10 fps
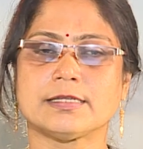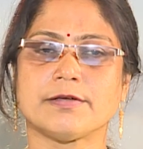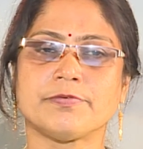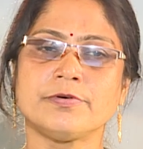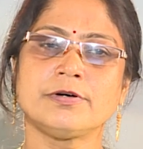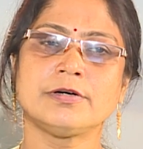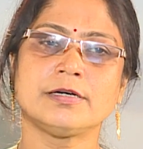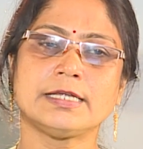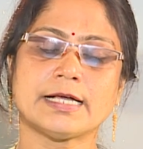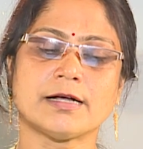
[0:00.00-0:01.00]
of
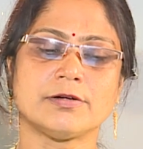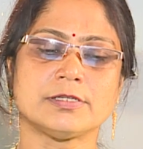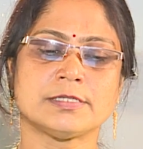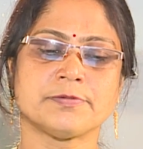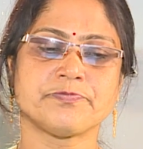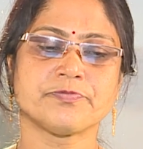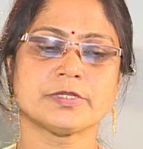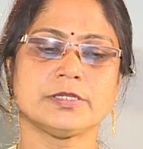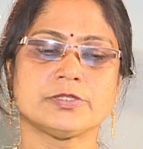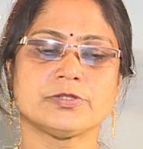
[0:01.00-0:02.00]
records.
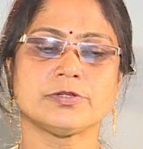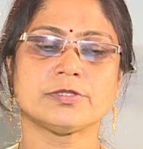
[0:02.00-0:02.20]
So,